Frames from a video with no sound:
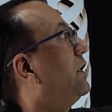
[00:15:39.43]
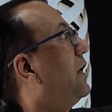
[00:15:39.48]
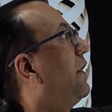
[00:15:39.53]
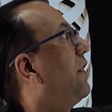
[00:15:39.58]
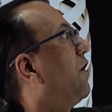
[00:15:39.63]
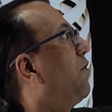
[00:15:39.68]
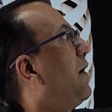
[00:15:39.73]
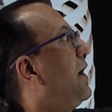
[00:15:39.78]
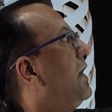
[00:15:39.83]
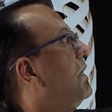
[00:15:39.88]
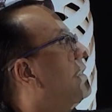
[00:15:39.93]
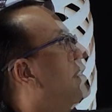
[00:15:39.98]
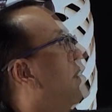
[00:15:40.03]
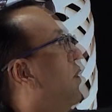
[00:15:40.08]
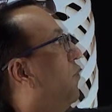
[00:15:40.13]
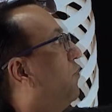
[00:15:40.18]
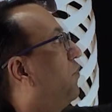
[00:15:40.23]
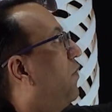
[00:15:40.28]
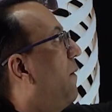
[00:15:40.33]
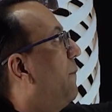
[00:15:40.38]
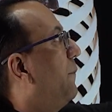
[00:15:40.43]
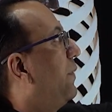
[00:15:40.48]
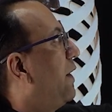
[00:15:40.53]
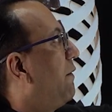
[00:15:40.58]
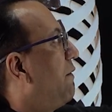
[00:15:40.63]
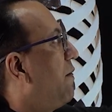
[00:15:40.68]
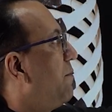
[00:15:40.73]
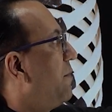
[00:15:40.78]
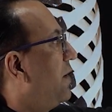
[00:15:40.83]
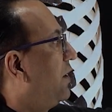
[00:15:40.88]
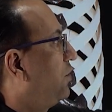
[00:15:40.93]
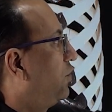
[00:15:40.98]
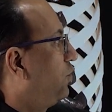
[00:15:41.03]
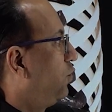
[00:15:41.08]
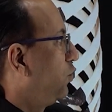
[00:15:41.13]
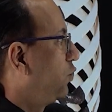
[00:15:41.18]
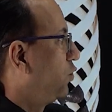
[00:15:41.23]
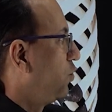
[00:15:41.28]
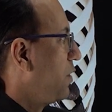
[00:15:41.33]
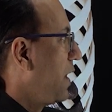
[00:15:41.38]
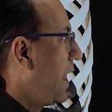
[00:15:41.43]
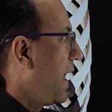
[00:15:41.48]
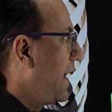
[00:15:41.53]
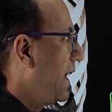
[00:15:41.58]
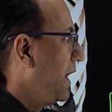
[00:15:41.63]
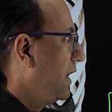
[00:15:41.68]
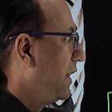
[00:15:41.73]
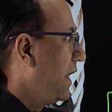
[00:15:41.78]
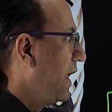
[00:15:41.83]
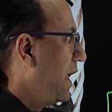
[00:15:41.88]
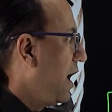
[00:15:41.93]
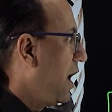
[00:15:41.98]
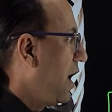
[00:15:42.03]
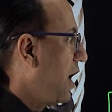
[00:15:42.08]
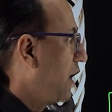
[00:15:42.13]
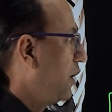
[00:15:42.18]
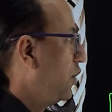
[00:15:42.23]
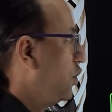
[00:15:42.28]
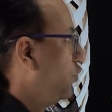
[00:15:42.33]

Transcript: Otherwise, from rib number 2 to 9, they are